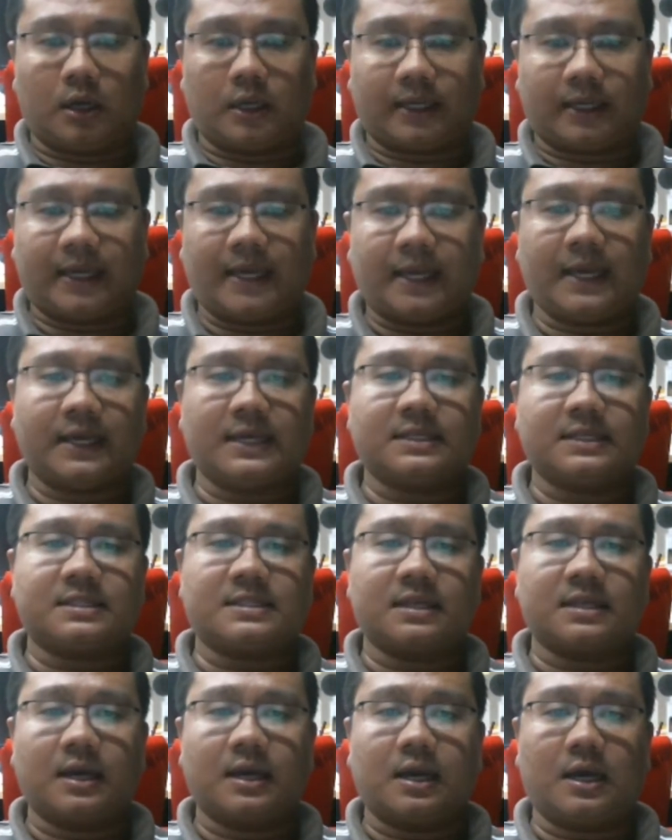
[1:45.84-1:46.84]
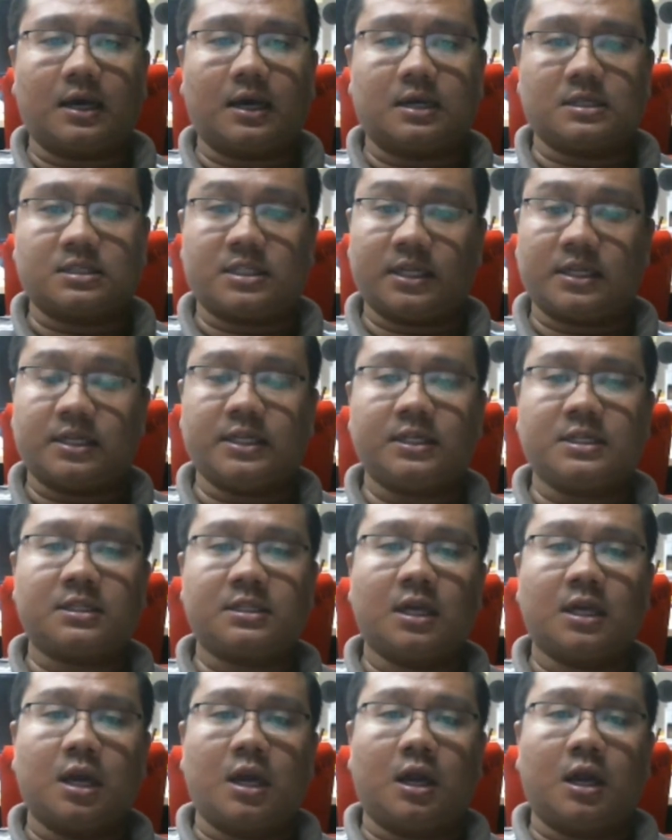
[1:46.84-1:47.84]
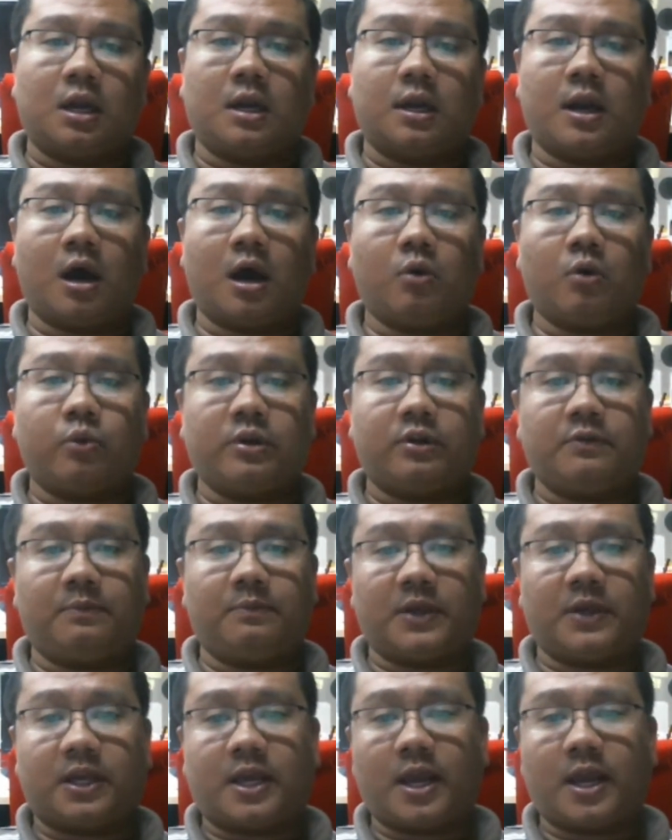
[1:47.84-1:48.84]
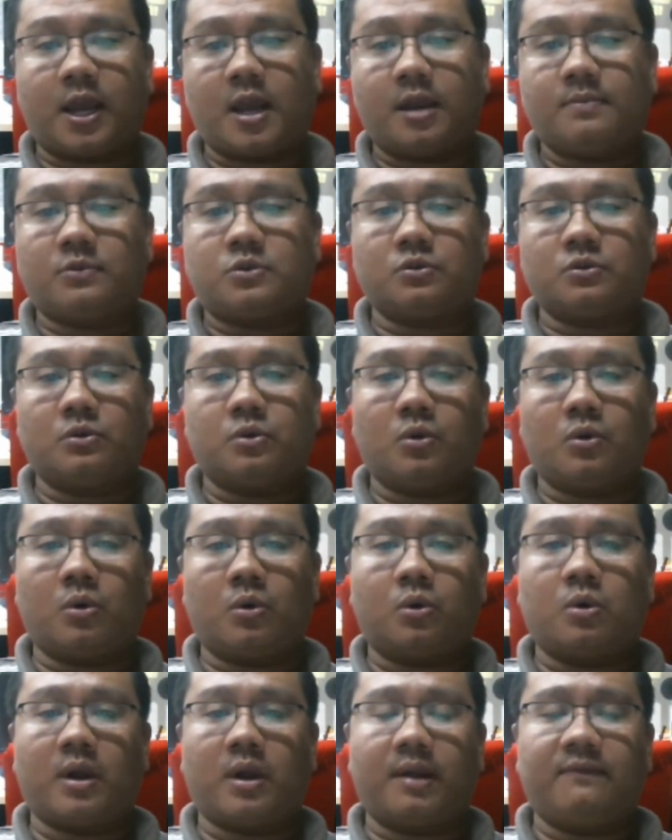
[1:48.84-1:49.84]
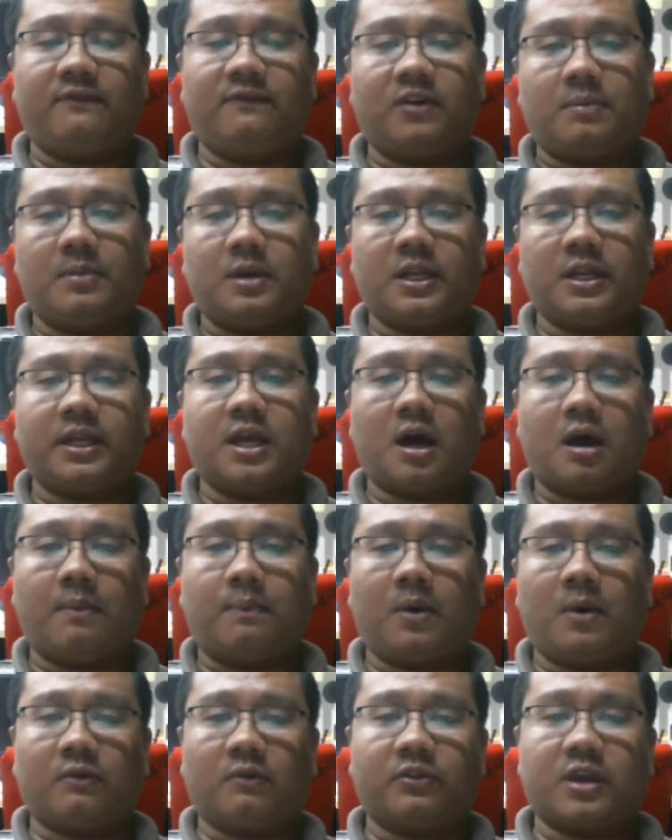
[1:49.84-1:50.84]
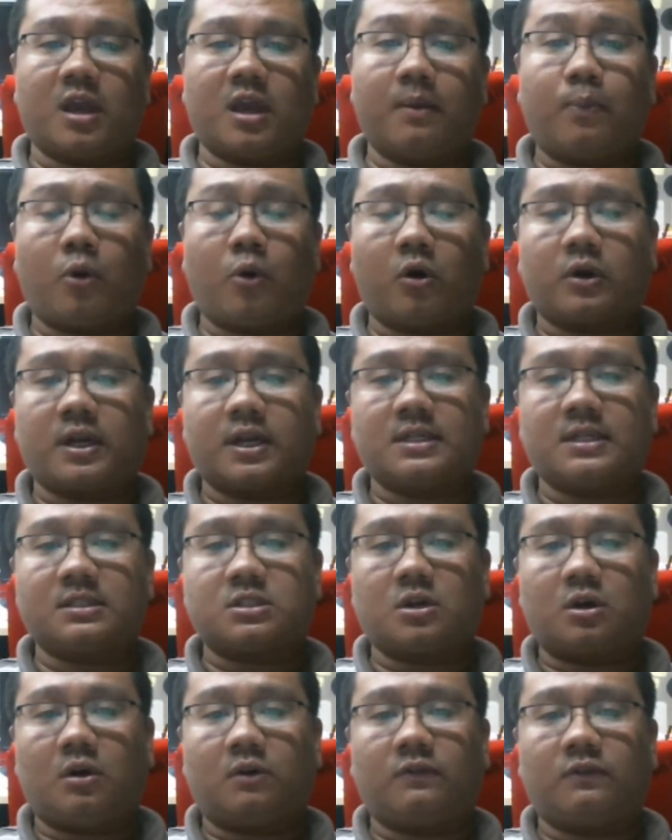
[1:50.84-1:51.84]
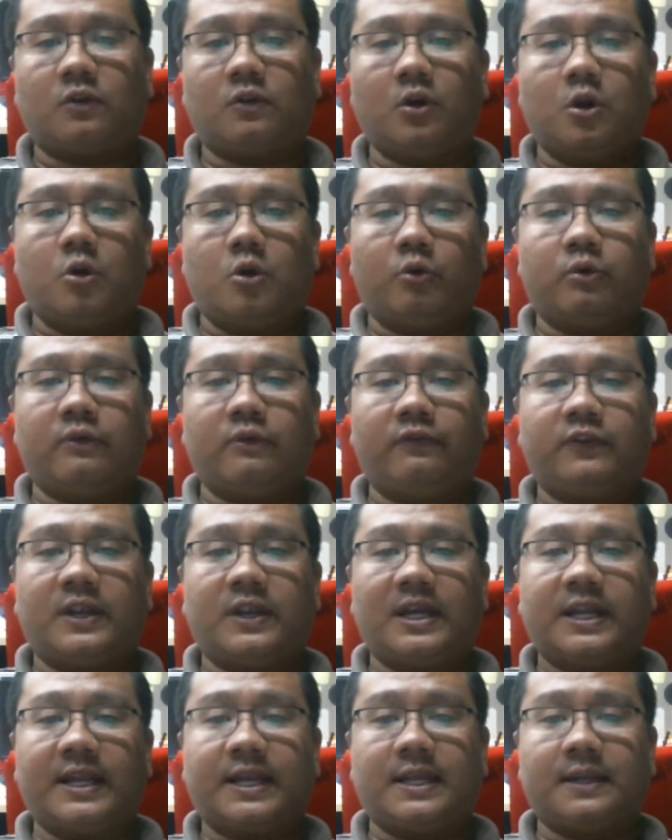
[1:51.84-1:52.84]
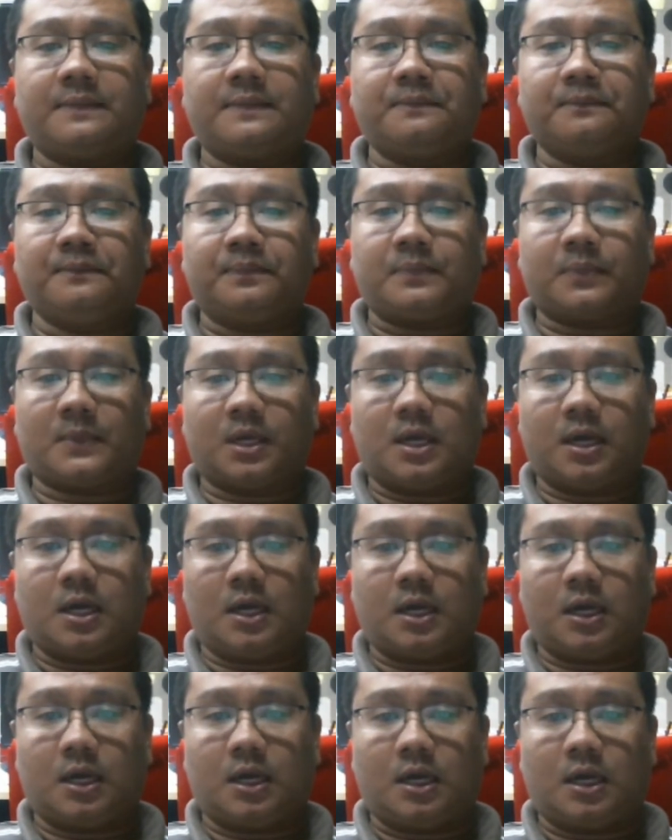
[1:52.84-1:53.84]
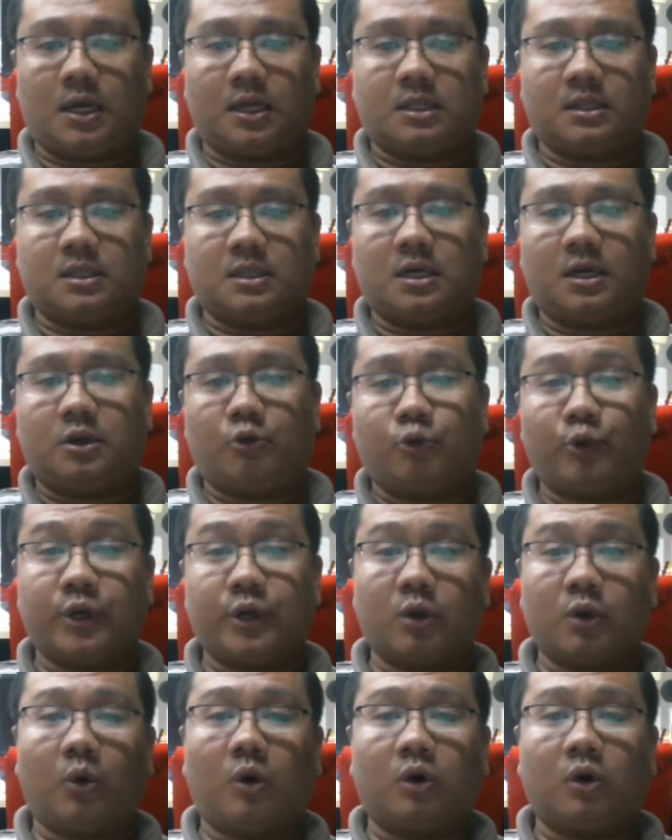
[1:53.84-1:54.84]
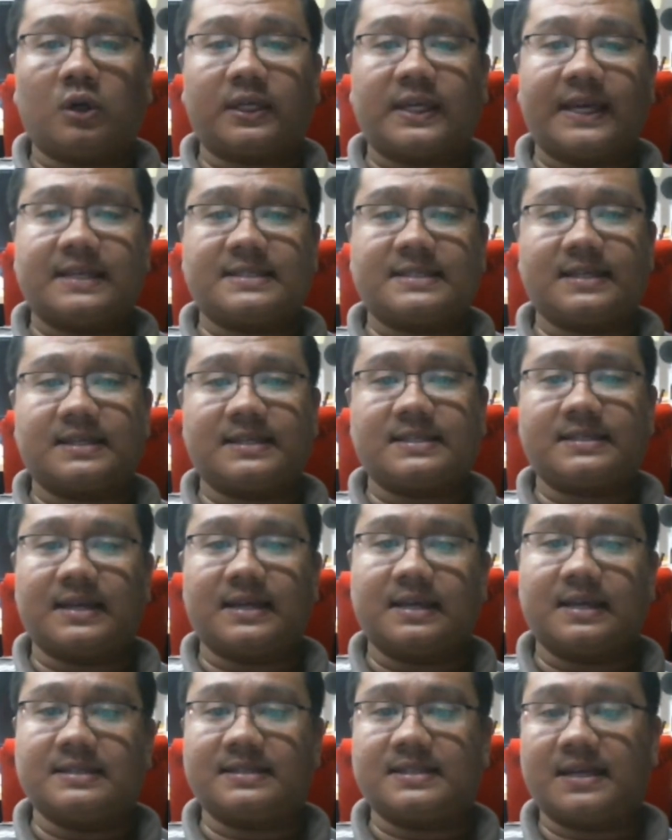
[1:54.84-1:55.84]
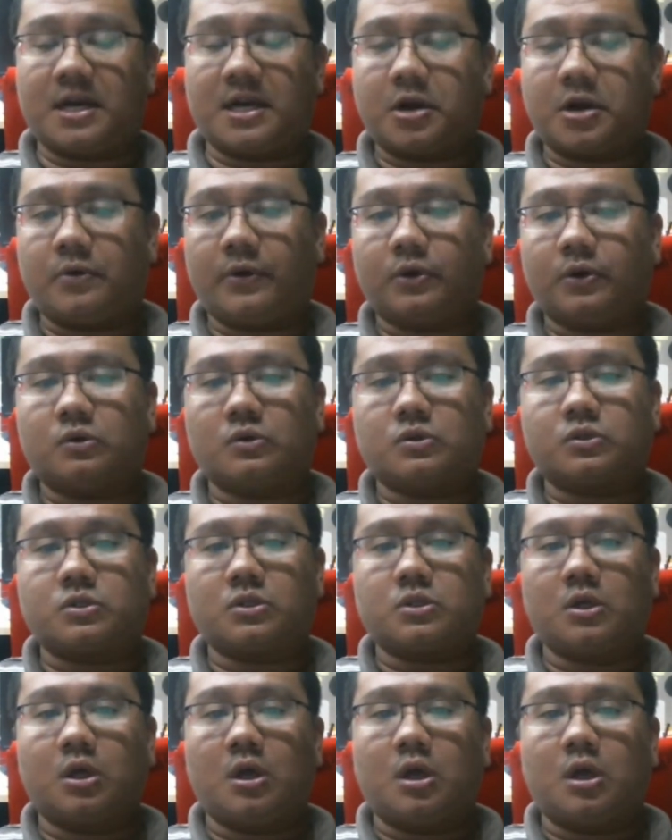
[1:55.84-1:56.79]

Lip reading: case studies. Now we became to know and familiar about the importance of revealing the real world cases and scenarios.